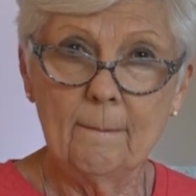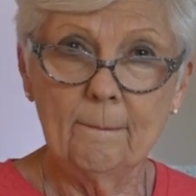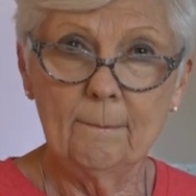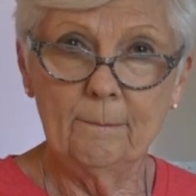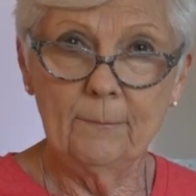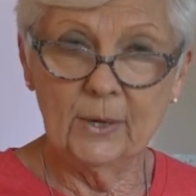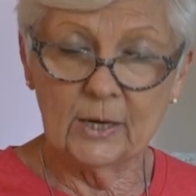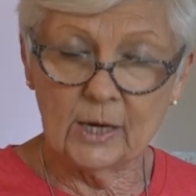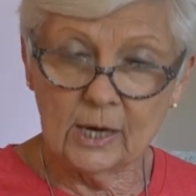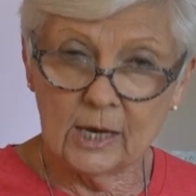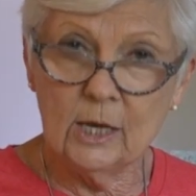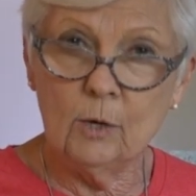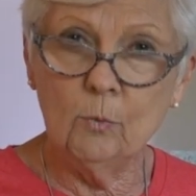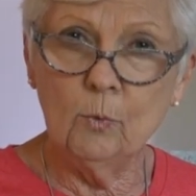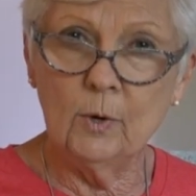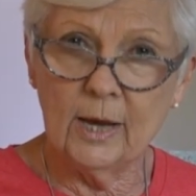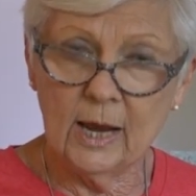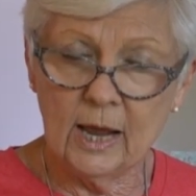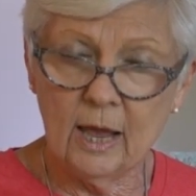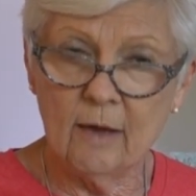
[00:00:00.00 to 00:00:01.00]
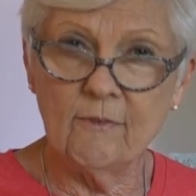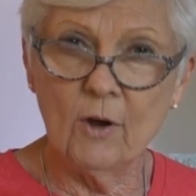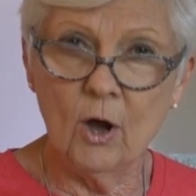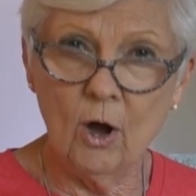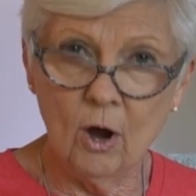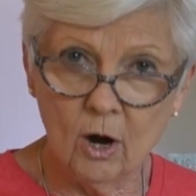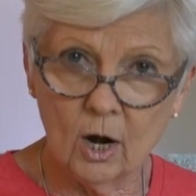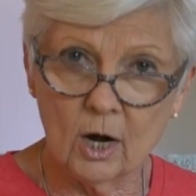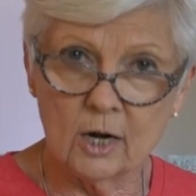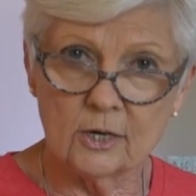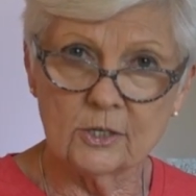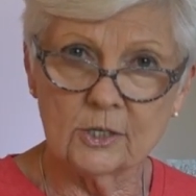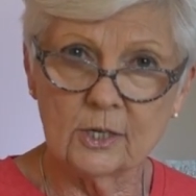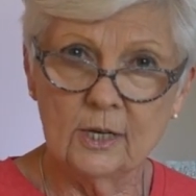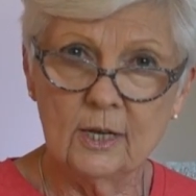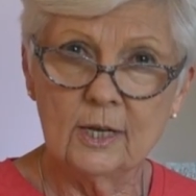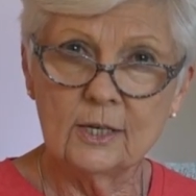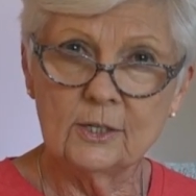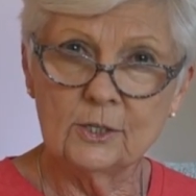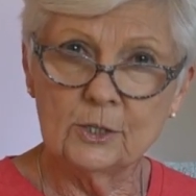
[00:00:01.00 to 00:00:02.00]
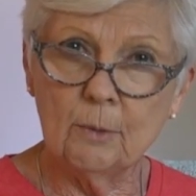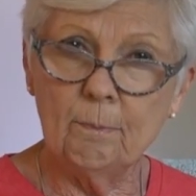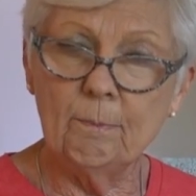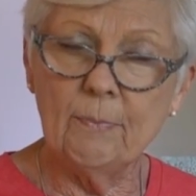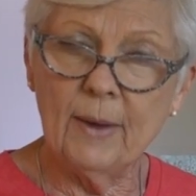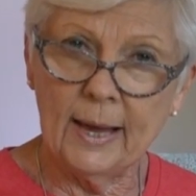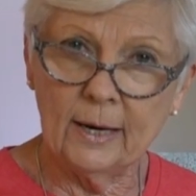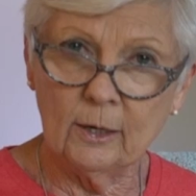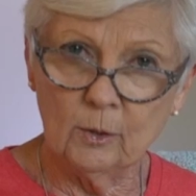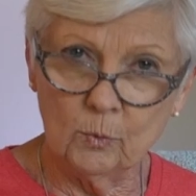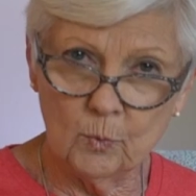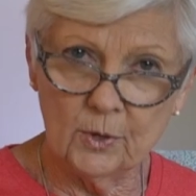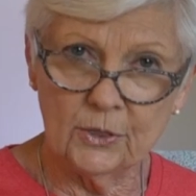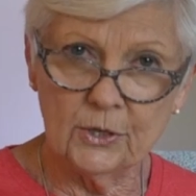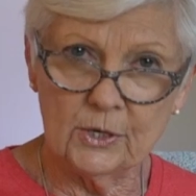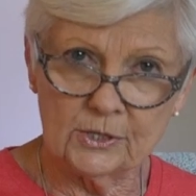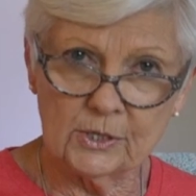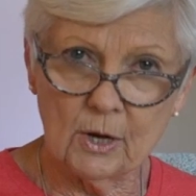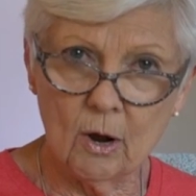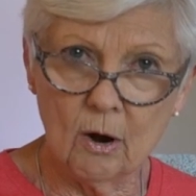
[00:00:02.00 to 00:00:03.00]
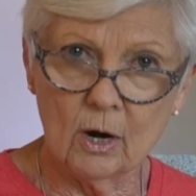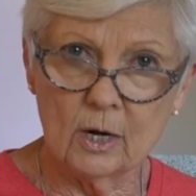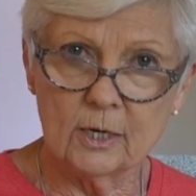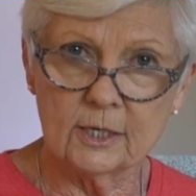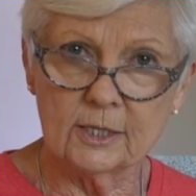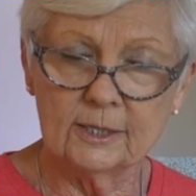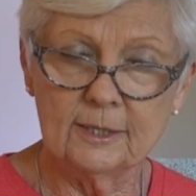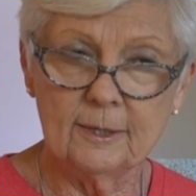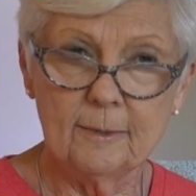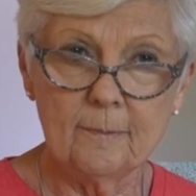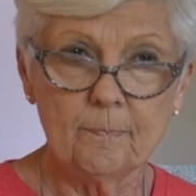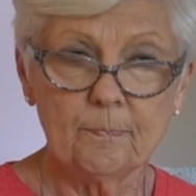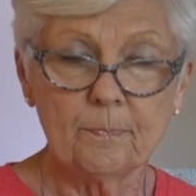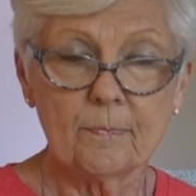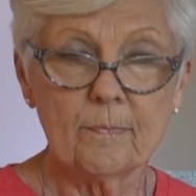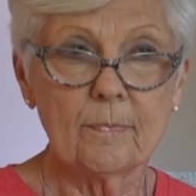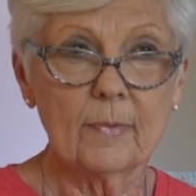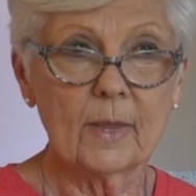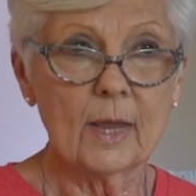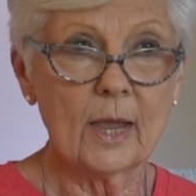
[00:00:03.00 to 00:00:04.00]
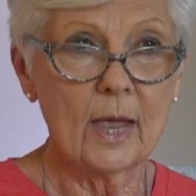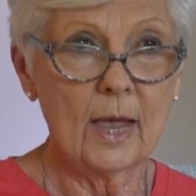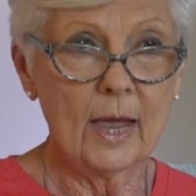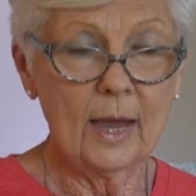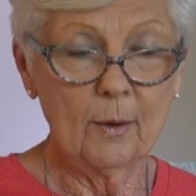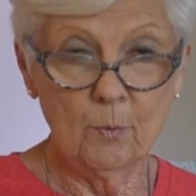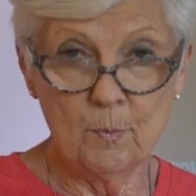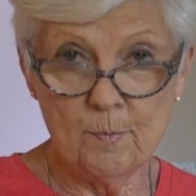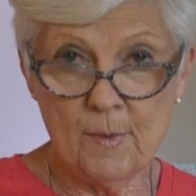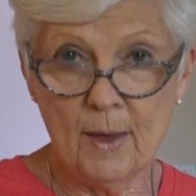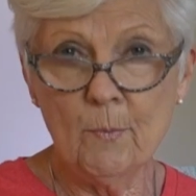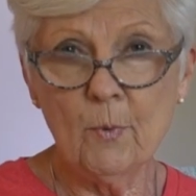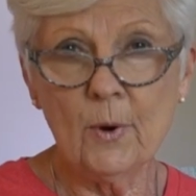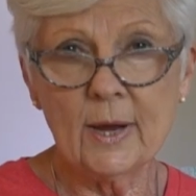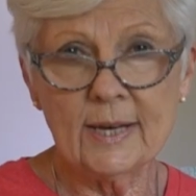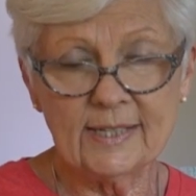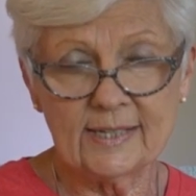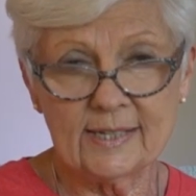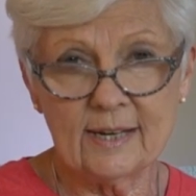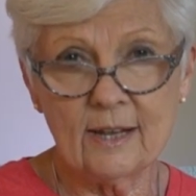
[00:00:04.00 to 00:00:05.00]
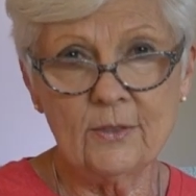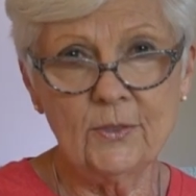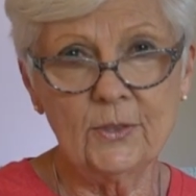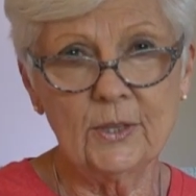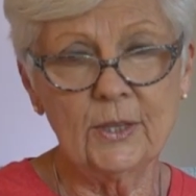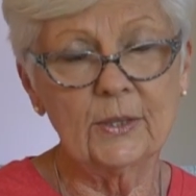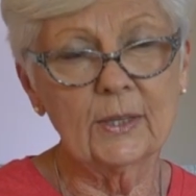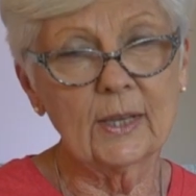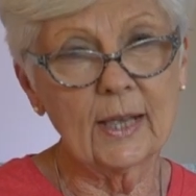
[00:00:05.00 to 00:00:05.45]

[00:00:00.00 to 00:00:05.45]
but he would have a heart to battle with his heart. Remember I said that